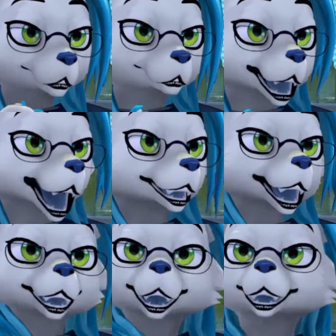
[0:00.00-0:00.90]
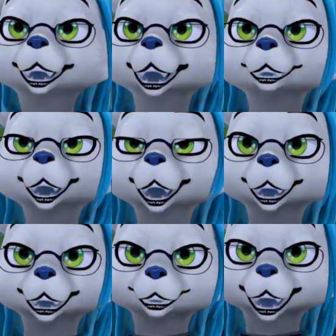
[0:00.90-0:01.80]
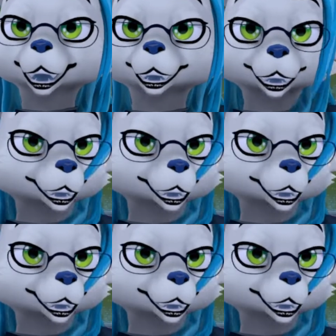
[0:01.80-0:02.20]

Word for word: Oh, her blood is poison.